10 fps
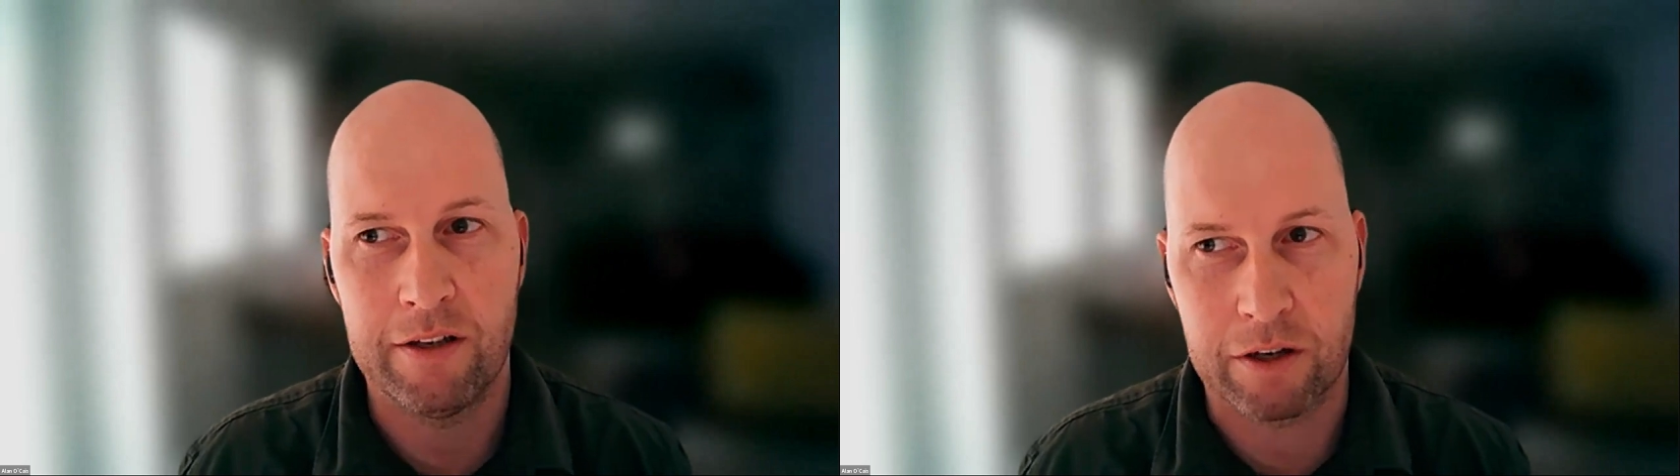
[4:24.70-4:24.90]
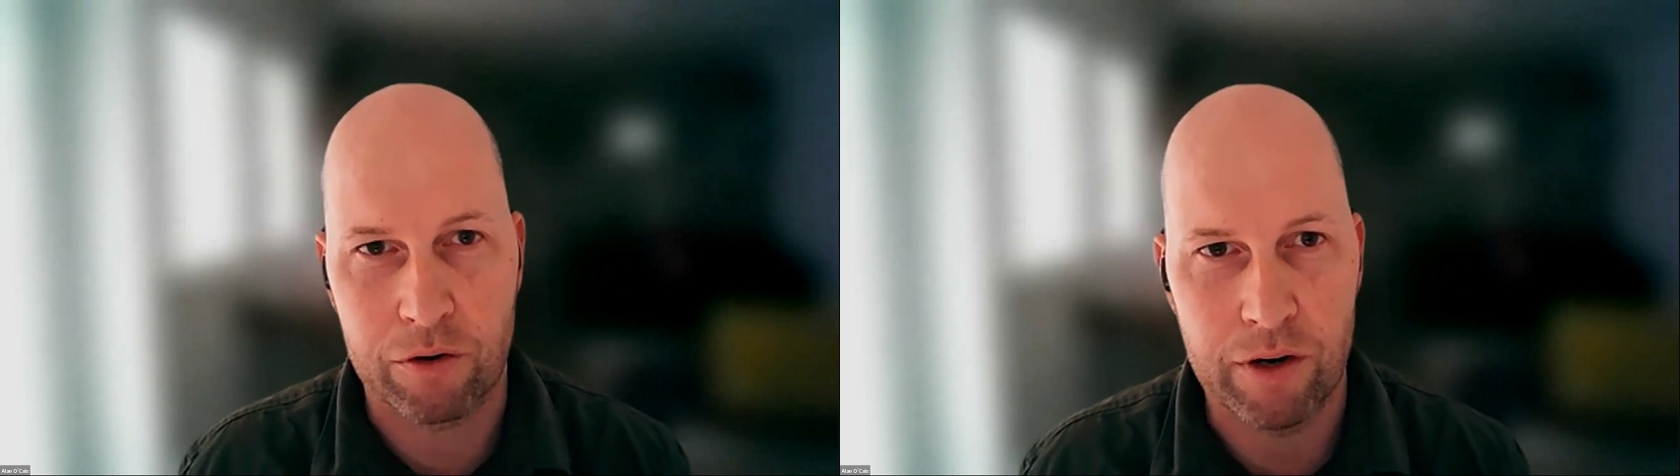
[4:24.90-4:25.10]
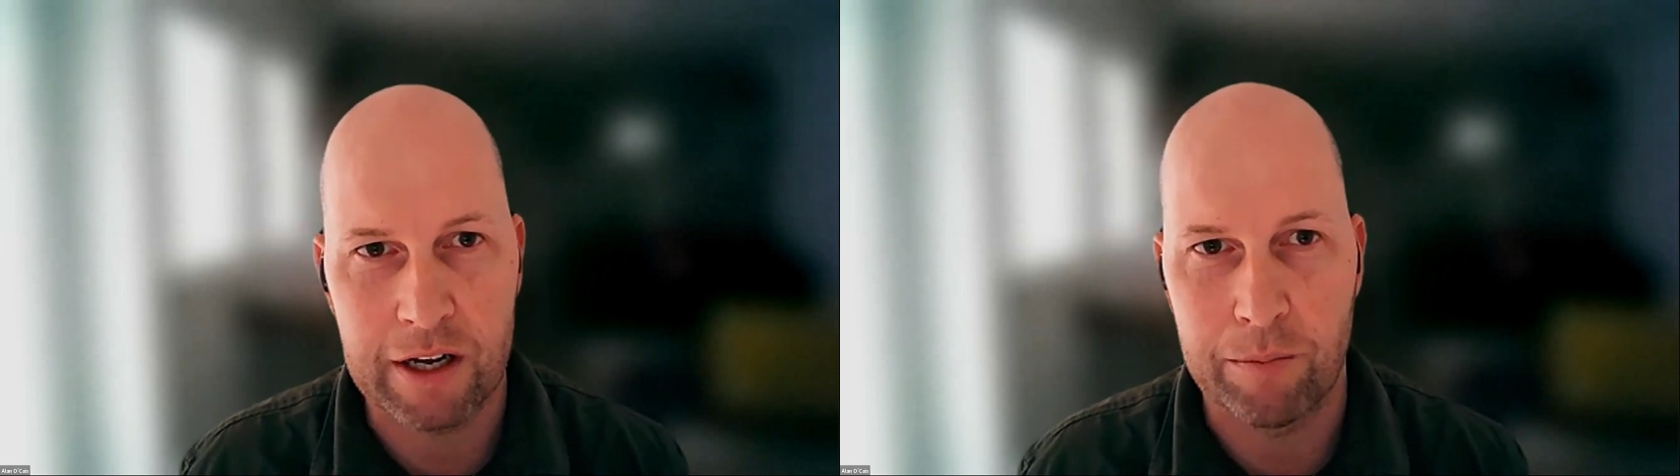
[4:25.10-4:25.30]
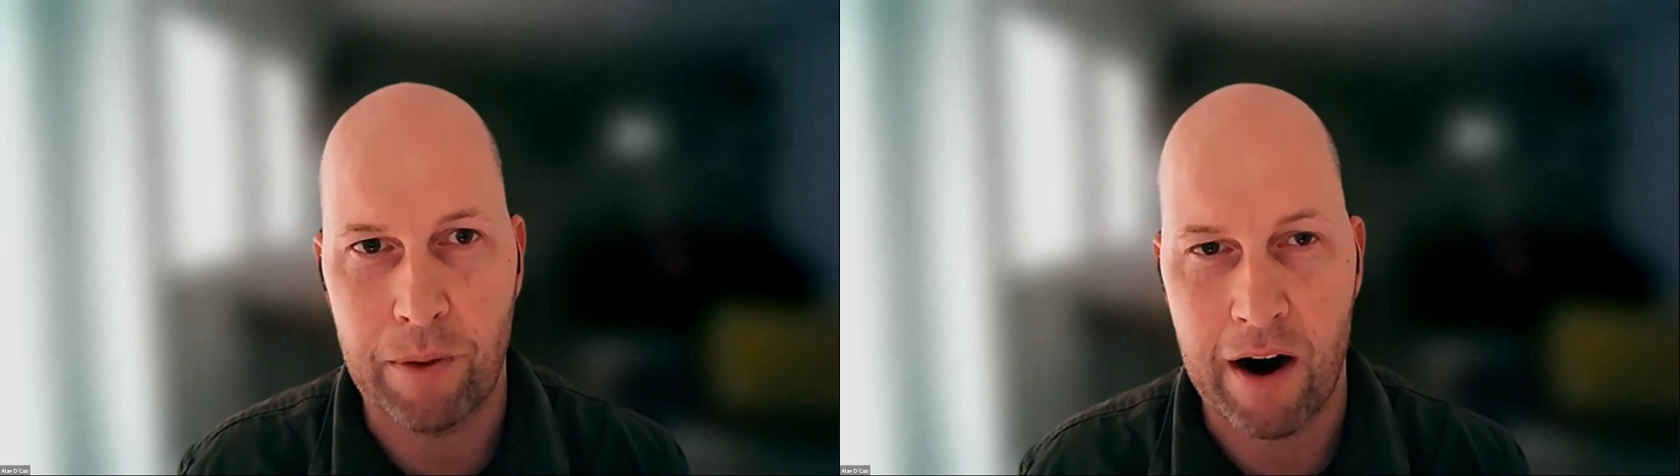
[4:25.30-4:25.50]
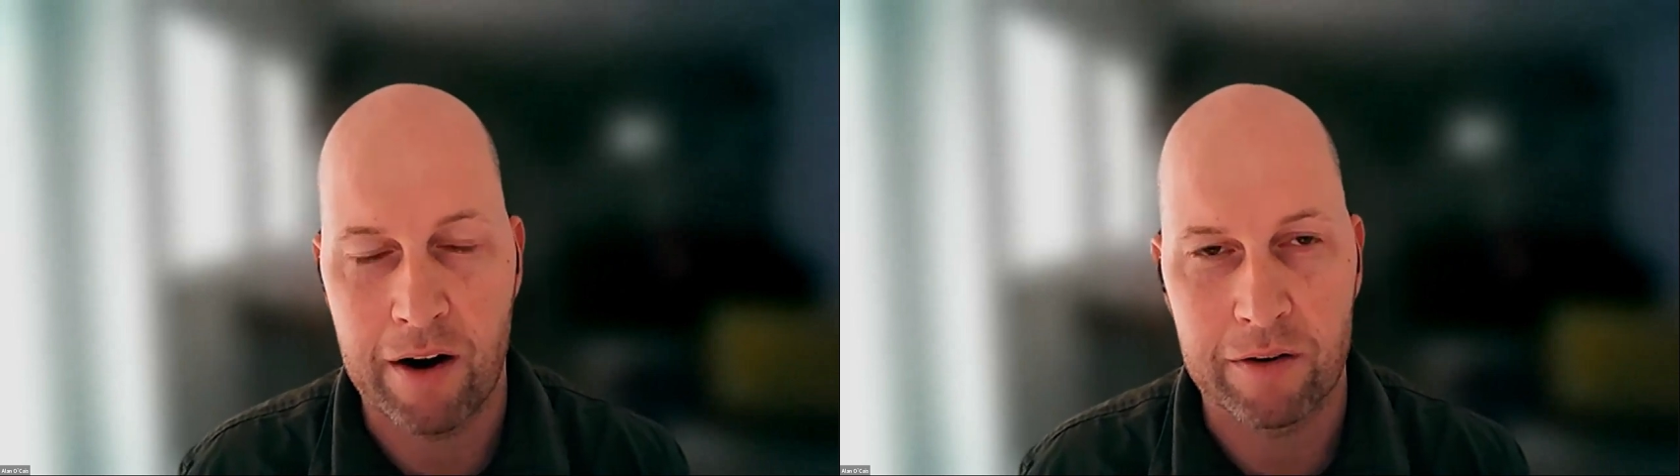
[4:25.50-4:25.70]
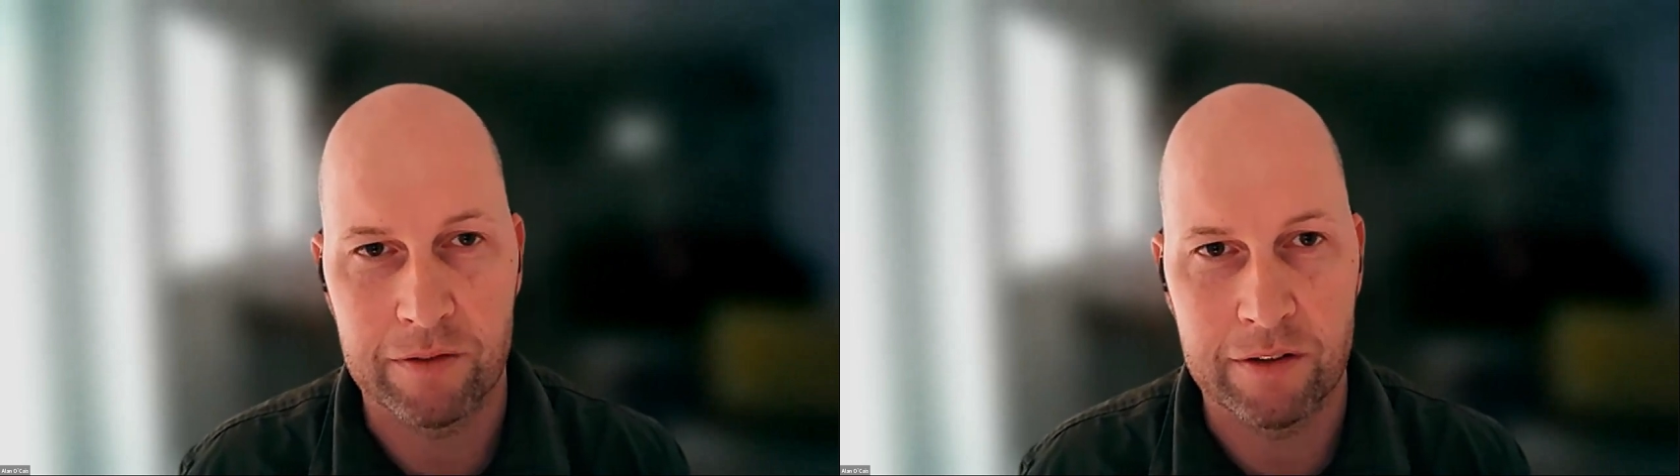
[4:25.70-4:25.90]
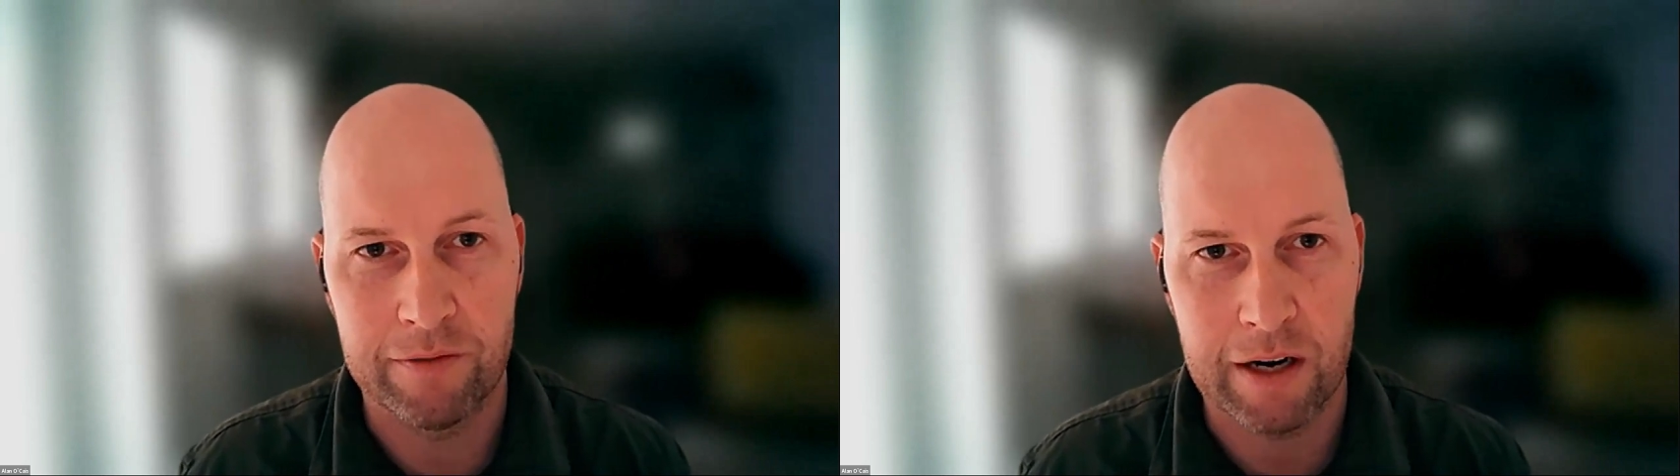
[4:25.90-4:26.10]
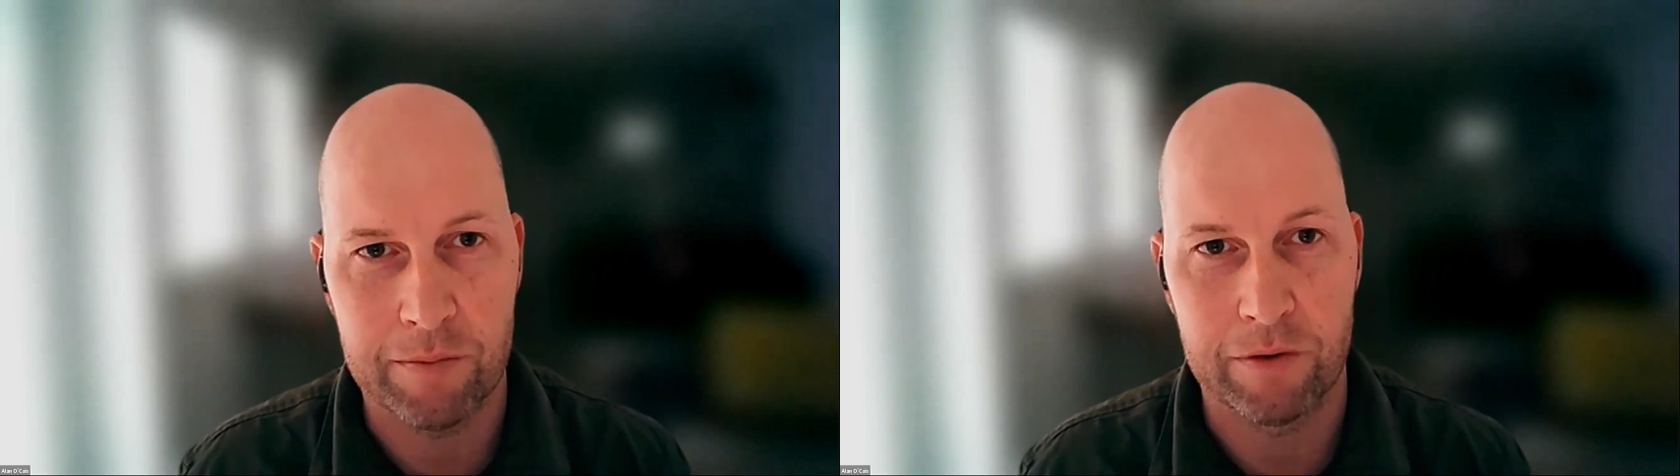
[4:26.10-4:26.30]
is a critical part of the
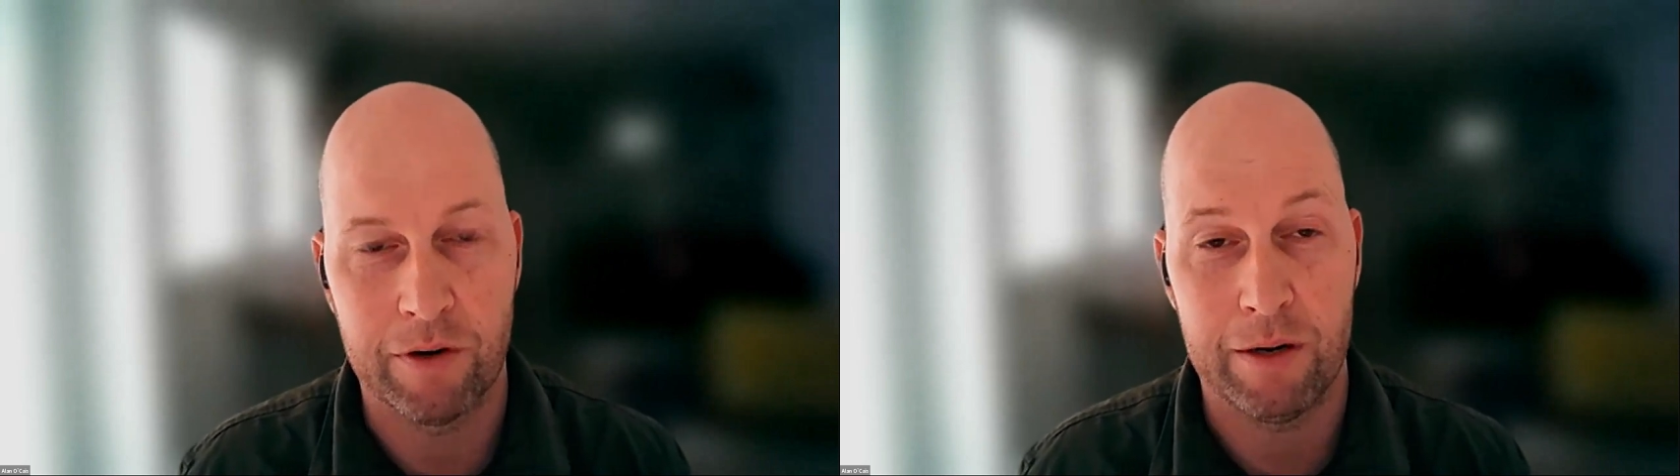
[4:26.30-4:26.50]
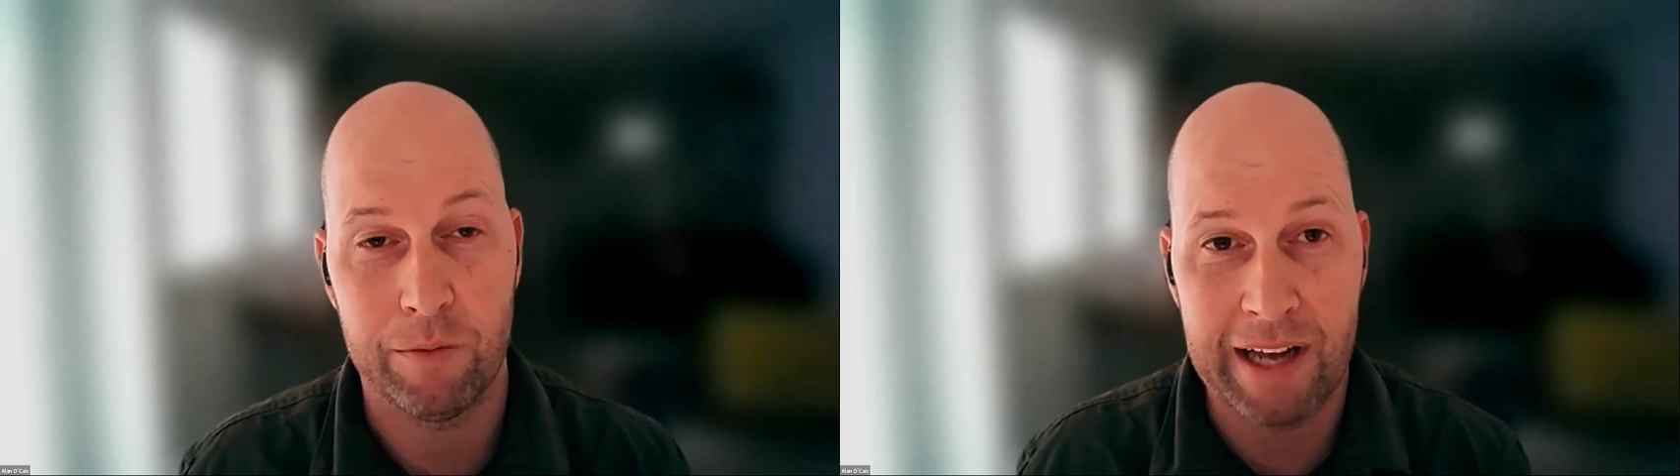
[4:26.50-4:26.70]
development, right?